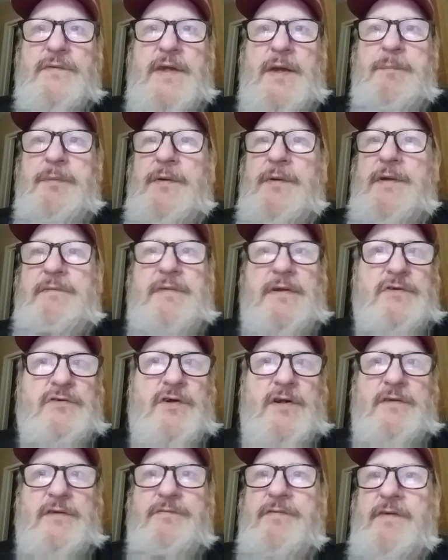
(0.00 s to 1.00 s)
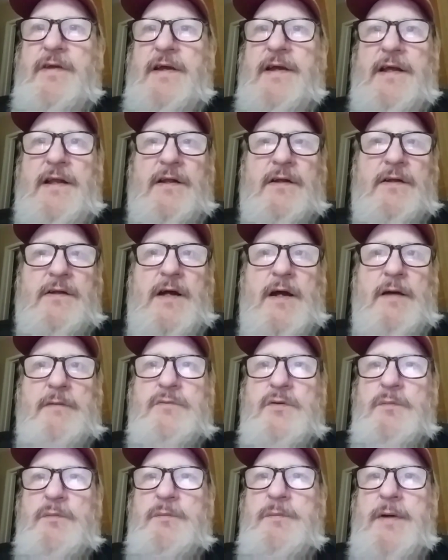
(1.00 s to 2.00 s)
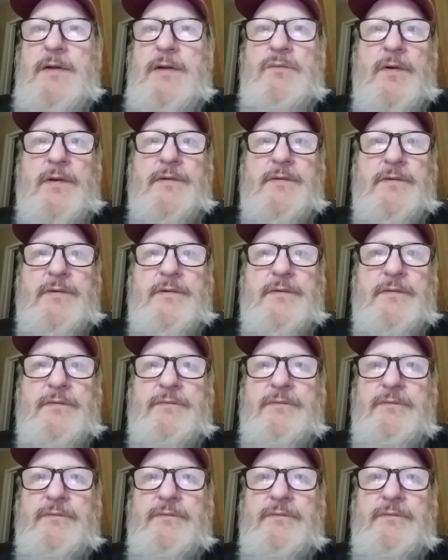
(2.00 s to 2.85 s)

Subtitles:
Can't believe they tried to fly a helicopter in bad weather.